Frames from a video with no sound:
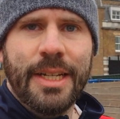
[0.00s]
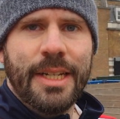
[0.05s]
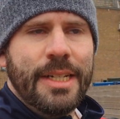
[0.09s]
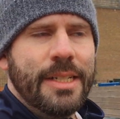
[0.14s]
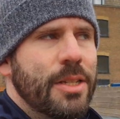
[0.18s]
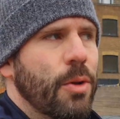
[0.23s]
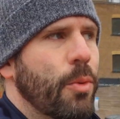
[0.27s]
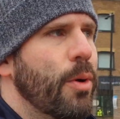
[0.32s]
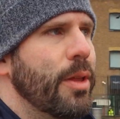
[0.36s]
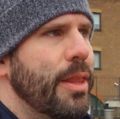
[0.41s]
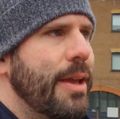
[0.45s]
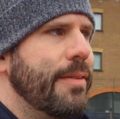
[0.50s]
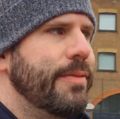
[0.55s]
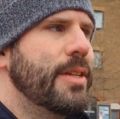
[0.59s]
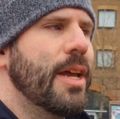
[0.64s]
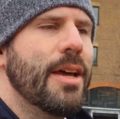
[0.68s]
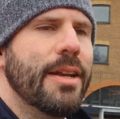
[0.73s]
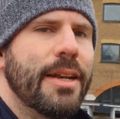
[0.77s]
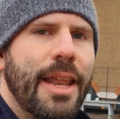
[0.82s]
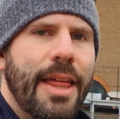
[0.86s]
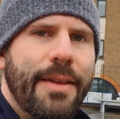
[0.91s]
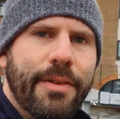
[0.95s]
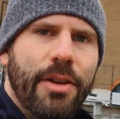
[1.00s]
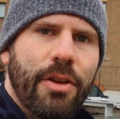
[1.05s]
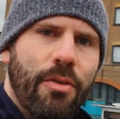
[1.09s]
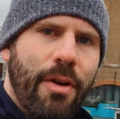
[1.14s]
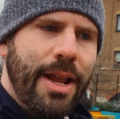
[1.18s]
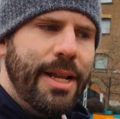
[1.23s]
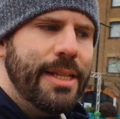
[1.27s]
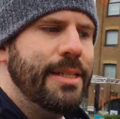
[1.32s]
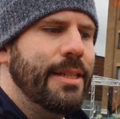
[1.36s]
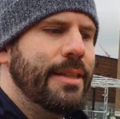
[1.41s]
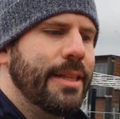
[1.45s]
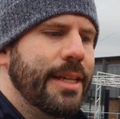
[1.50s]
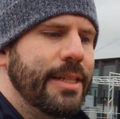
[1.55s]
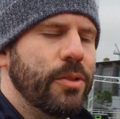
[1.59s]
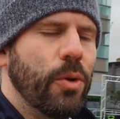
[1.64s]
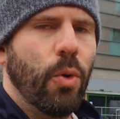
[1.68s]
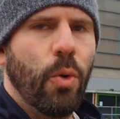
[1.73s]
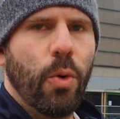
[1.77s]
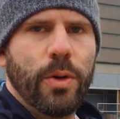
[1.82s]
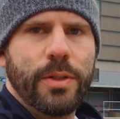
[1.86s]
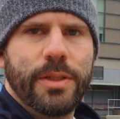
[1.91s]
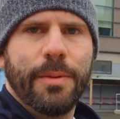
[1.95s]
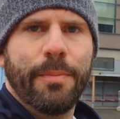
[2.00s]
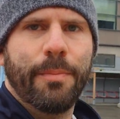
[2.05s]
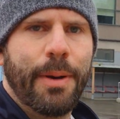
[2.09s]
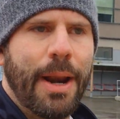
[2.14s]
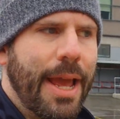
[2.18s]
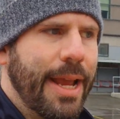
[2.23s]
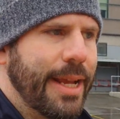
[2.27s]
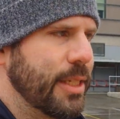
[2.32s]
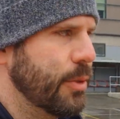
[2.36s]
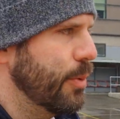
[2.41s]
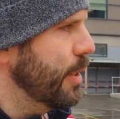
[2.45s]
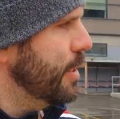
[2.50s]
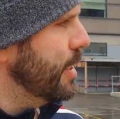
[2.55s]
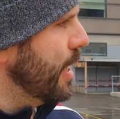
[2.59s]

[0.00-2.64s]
So what they've done, they've created this awesome place which